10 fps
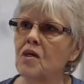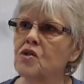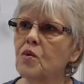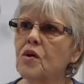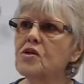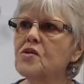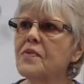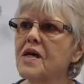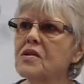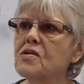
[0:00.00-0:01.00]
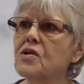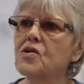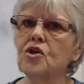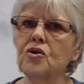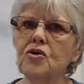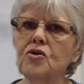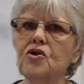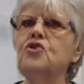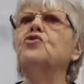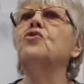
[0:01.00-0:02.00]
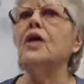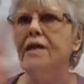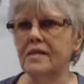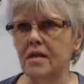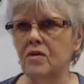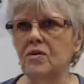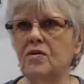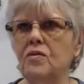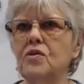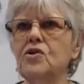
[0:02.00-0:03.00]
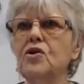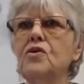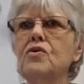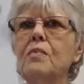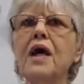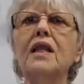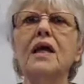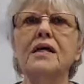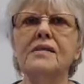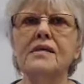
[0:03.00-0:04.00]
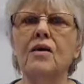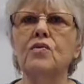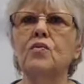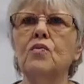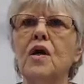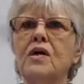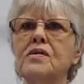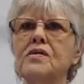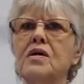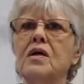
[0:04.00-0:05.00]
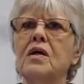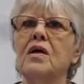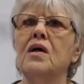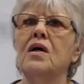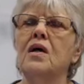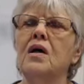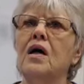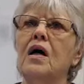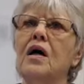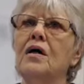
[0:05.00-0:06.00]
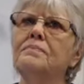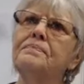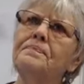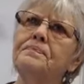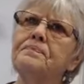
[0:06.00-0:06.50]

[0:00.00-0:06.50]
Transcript: So, what are some things that turned your lights out? What turned my lights out was um,